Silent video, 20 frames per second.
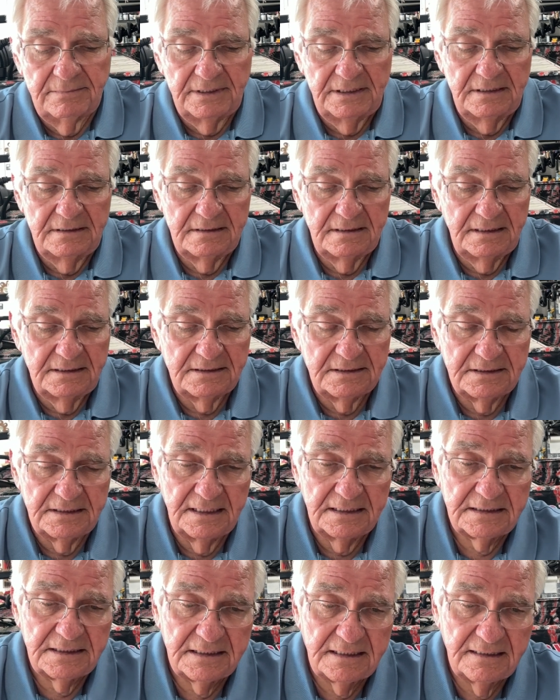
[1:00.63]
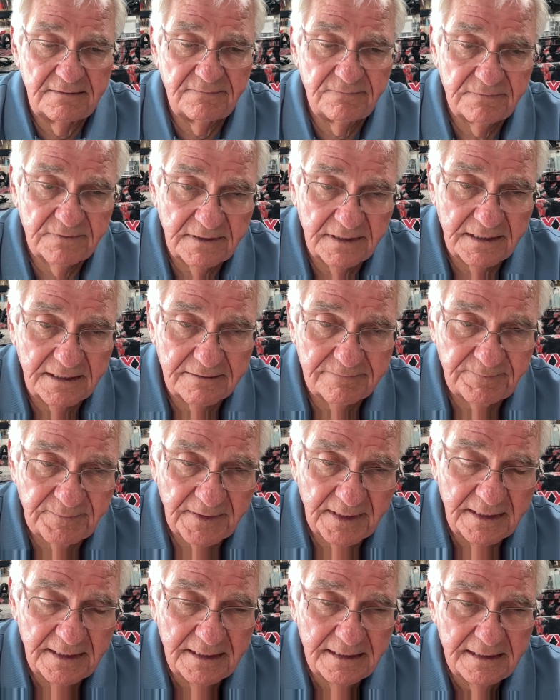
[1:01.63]
It's sensitive.
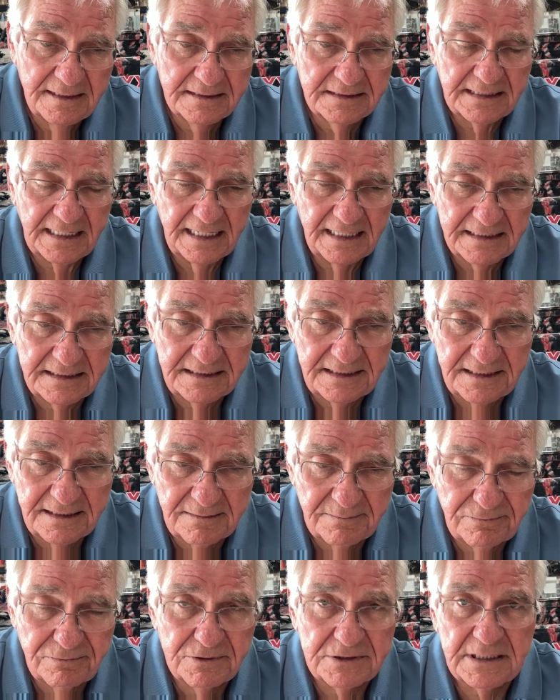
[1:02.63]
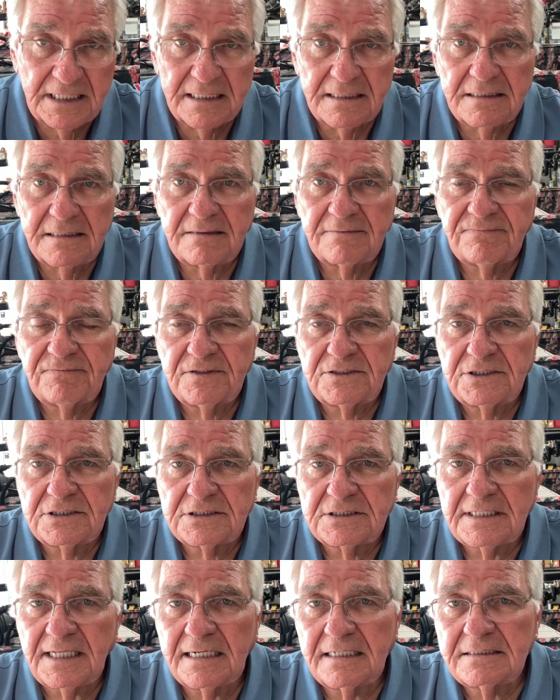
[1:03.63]
Solid tip, which I love fishing
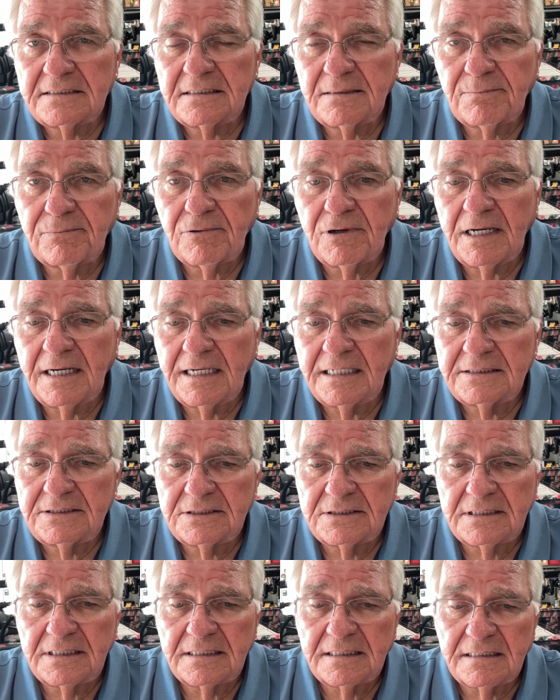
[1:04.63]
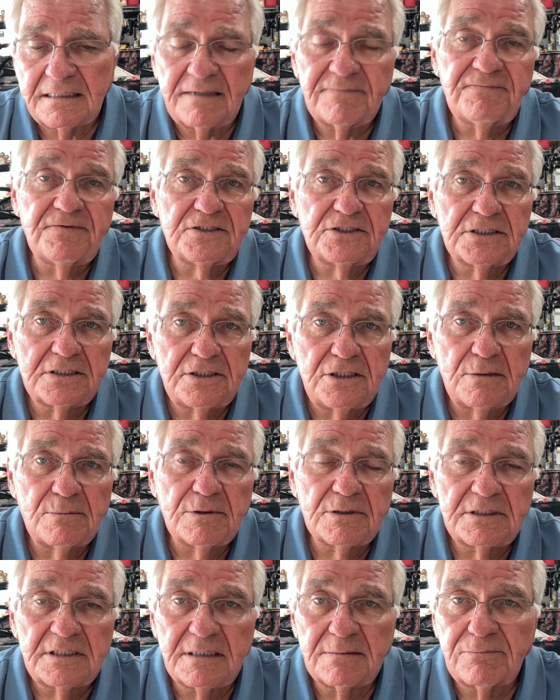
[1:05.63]
solid tip rods. Love fishing
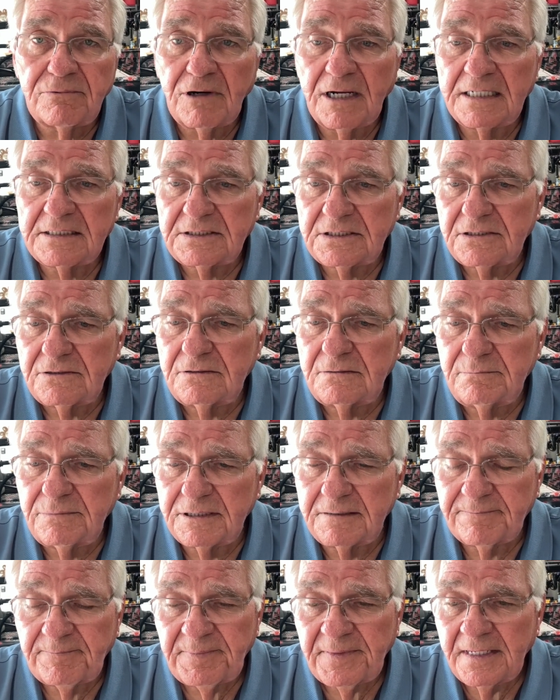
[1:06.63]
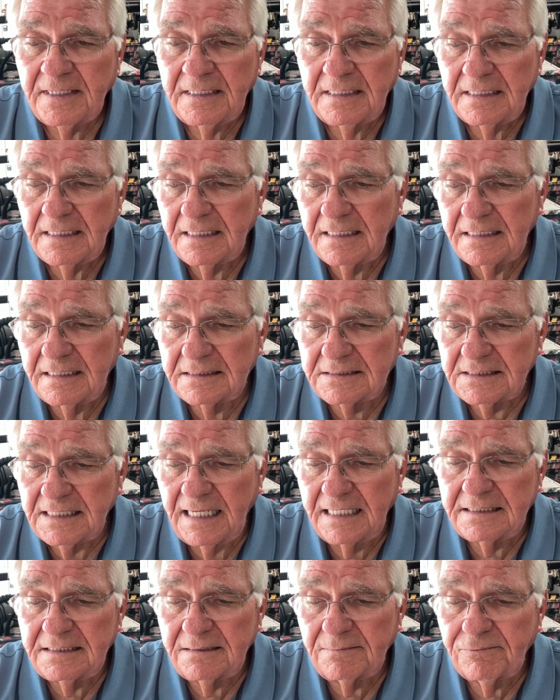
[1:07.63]
tubular tip rods too, but
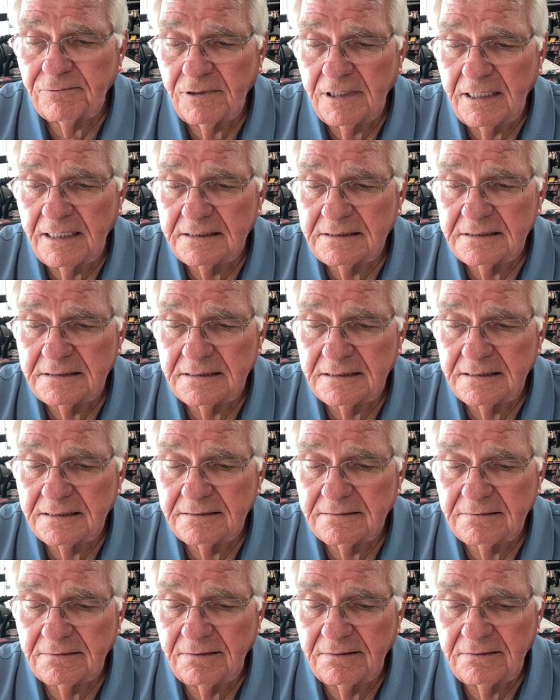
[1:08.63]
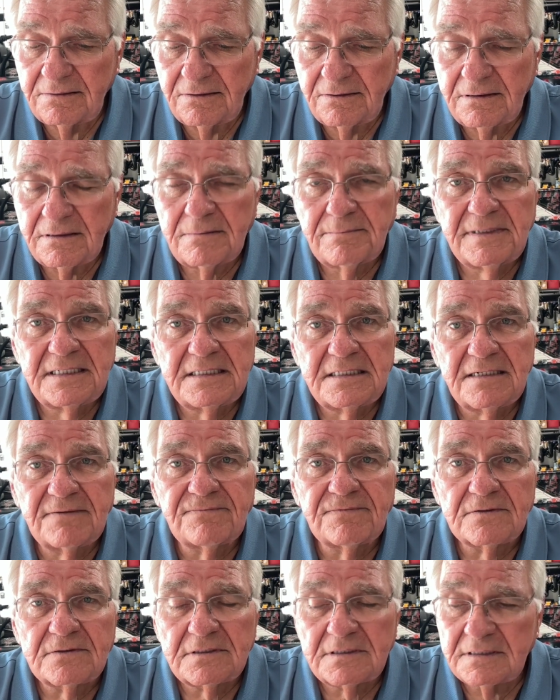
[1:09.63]
solid tip rods, they're a little bit
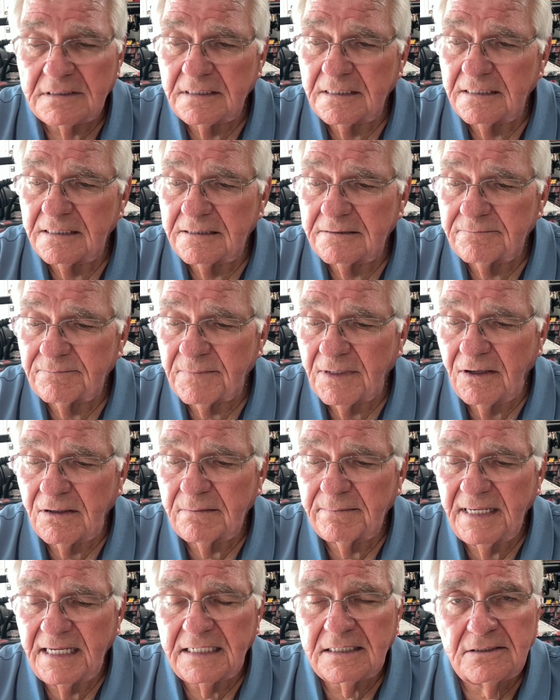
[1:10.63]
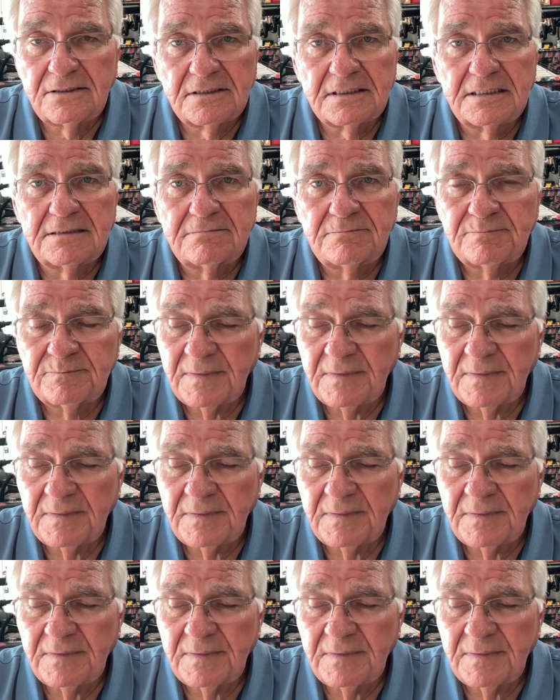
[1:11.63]
different. Automatic hooking.